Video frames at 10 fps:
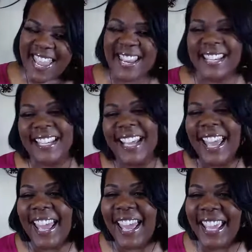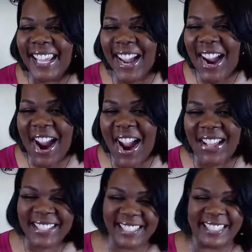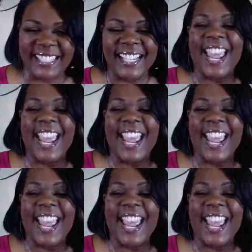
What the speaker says: Dustin, hey